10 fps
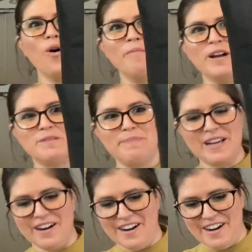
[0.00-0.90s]
much
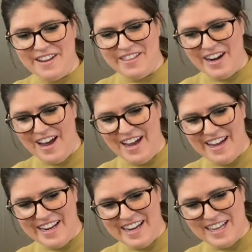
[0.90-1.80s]
bigger than
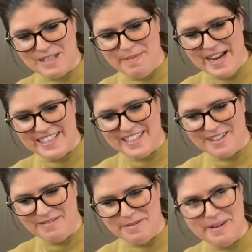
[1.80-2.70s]
I expected
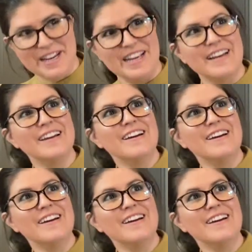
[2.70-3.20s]
them to be.